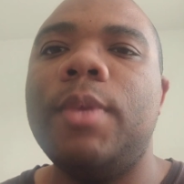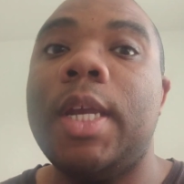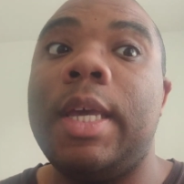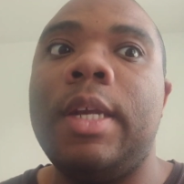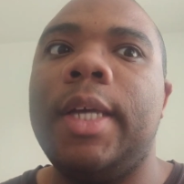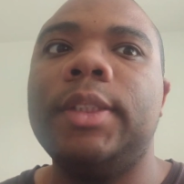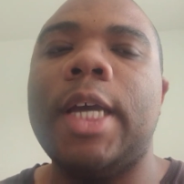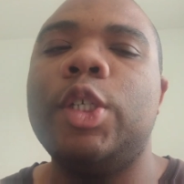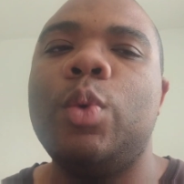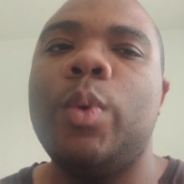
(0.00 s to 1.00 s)
an index
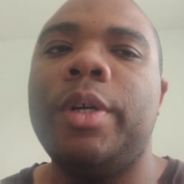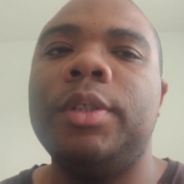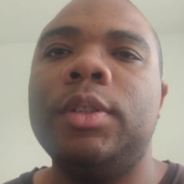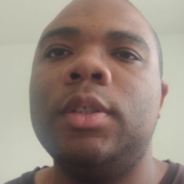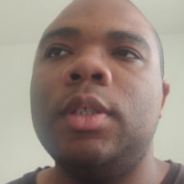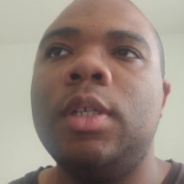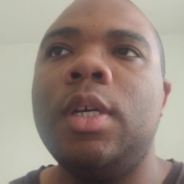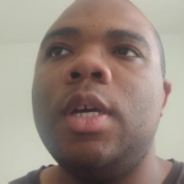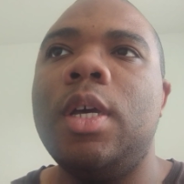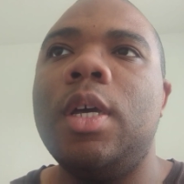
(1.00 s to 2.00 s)
actually works.
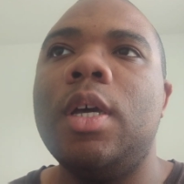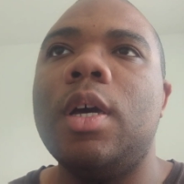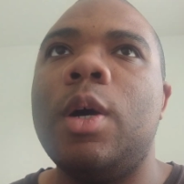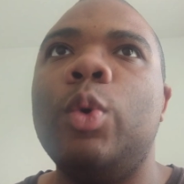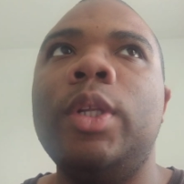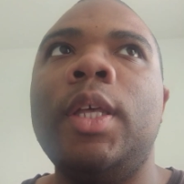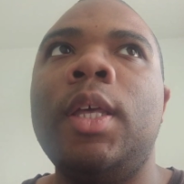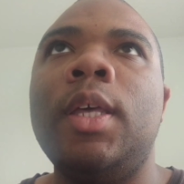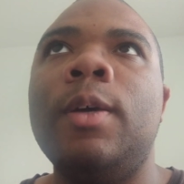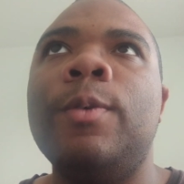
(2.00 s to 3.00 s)

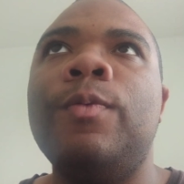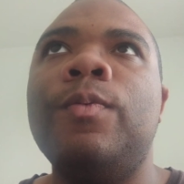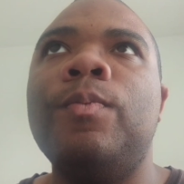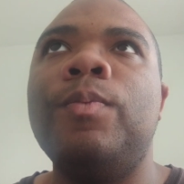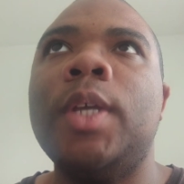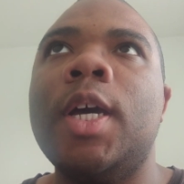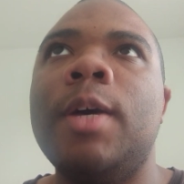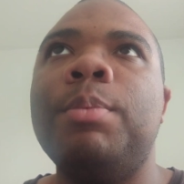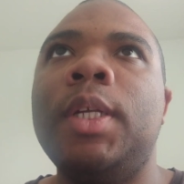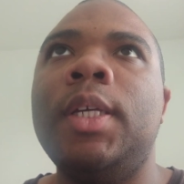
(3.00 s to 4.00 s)
Only if the
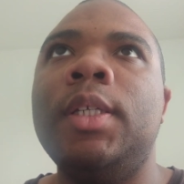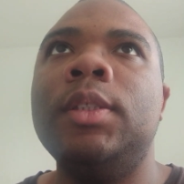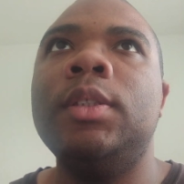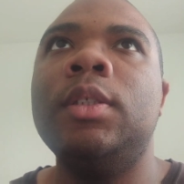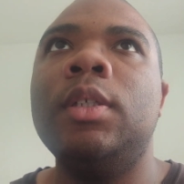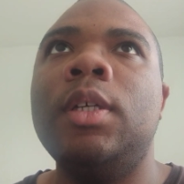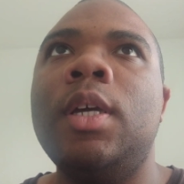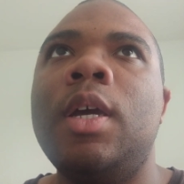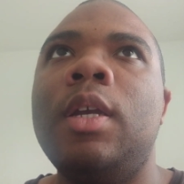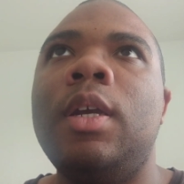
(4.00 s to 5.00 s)
companies
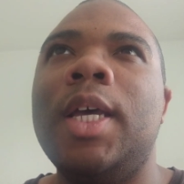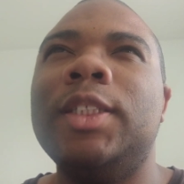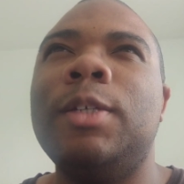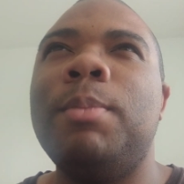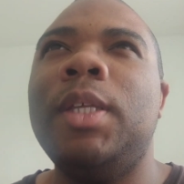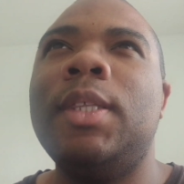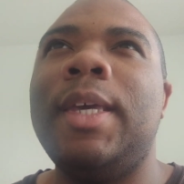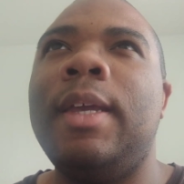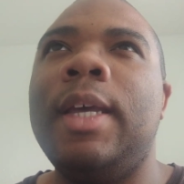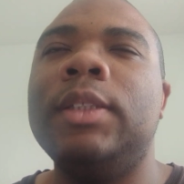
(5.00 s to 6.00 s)
doesn't meet the
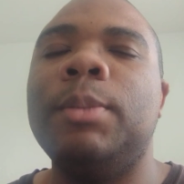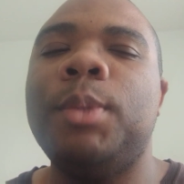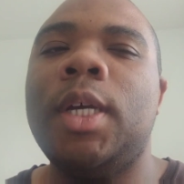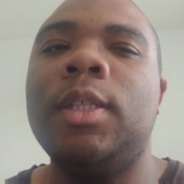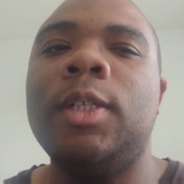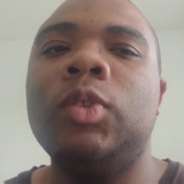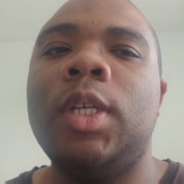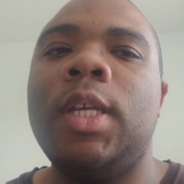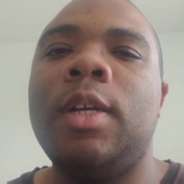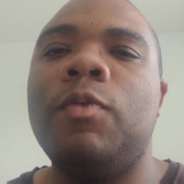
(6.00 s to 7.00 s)
index objectives,
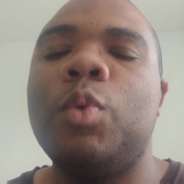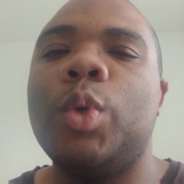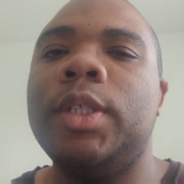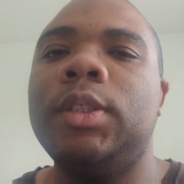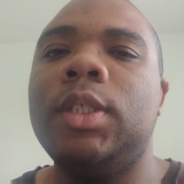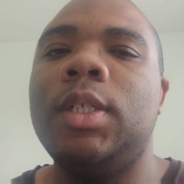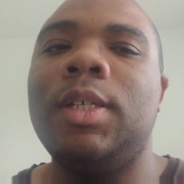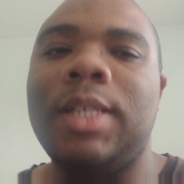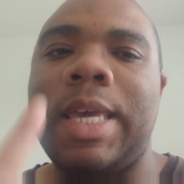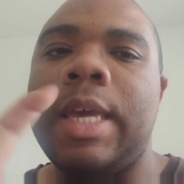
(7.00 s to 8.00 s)
and then of course
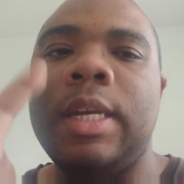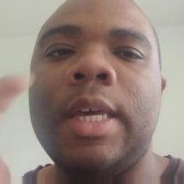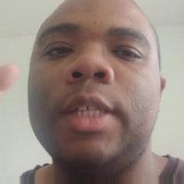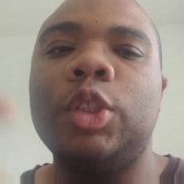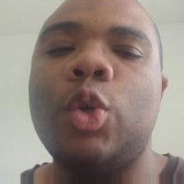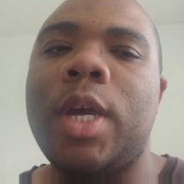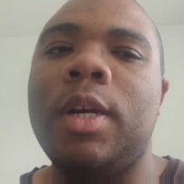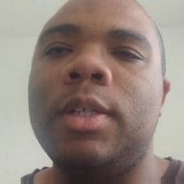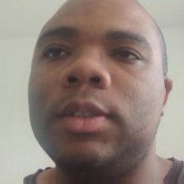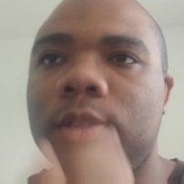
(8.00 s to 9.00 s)
the index
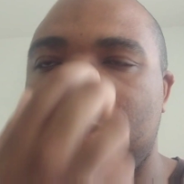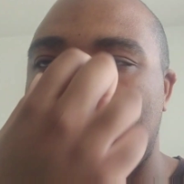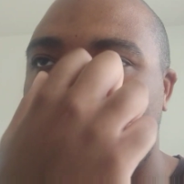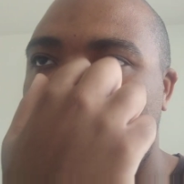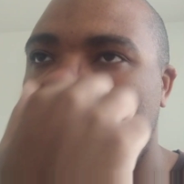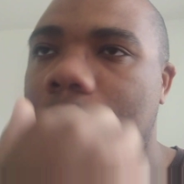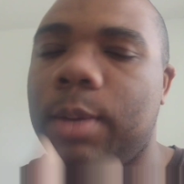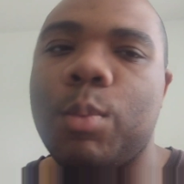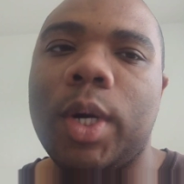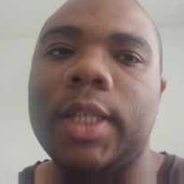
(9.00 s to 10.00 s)
creators, I think
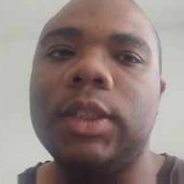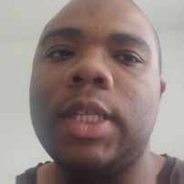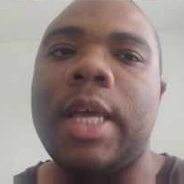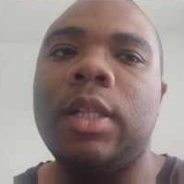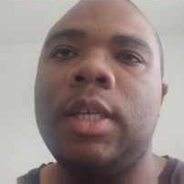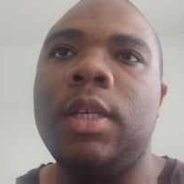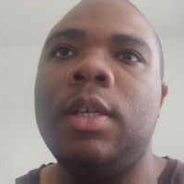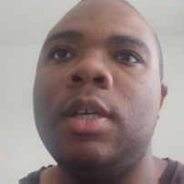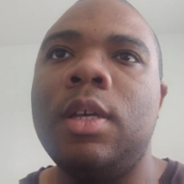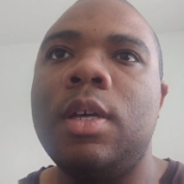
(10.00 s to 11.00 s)
like Morgan
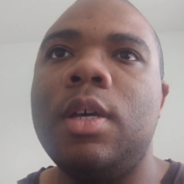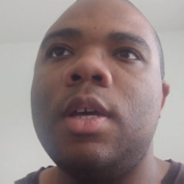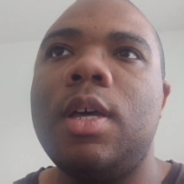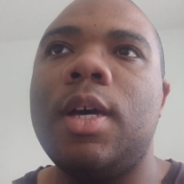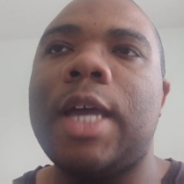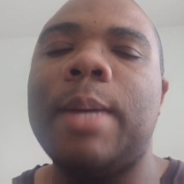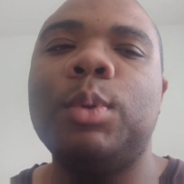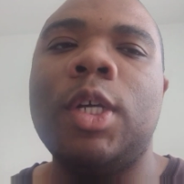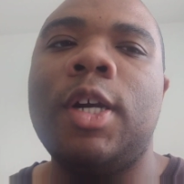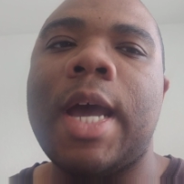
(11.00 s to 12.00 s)
Stanley,
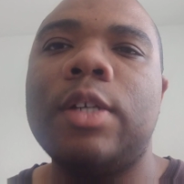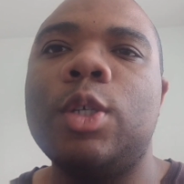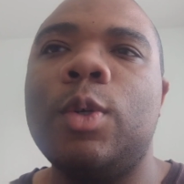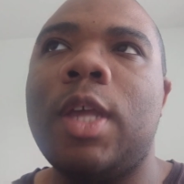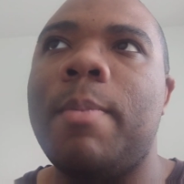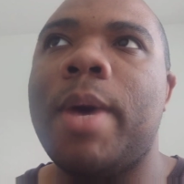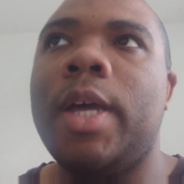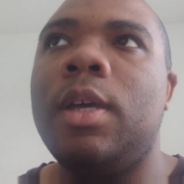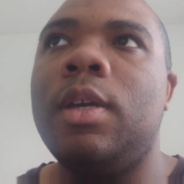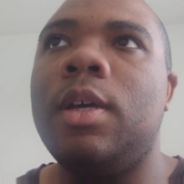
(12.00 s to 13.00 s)
Capital International, they
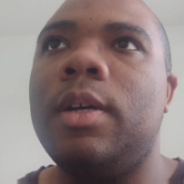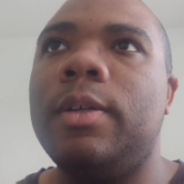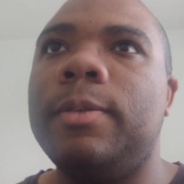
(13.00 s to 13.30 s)
might